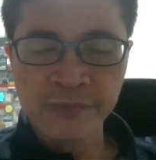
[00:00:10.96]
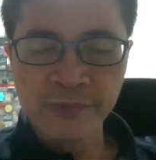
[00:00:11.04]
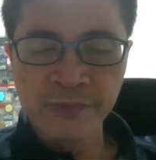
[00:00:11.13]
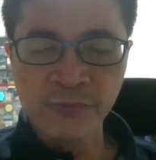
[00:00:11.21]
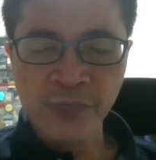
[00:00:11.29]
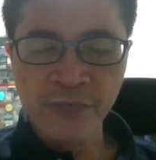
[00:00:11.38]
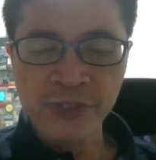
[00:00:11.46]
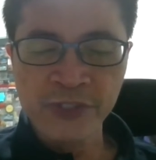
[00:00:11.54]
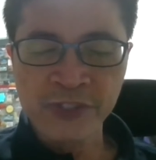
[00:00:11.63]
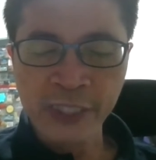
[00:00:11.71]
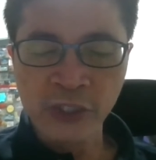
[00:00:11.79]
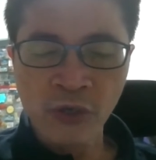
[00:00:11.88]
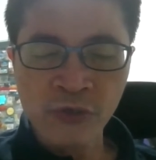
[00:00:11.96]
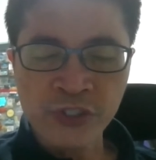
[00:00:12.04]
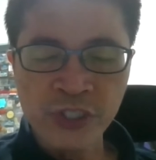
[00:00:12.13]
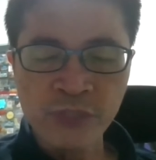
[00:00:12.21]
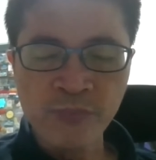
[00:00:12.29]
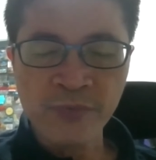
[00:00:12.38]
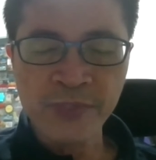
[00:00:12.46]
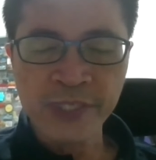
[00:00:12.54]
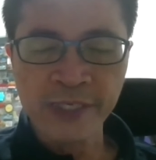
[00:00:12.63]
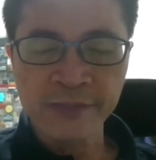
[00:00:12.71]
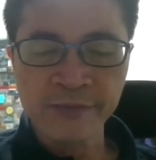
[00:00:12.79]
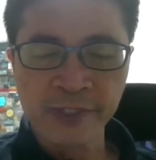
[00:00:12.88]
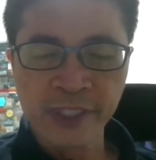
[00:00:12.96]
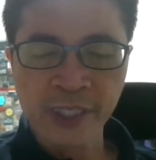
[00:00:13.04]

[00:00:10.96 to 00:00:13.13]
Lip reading: we have this technology where we can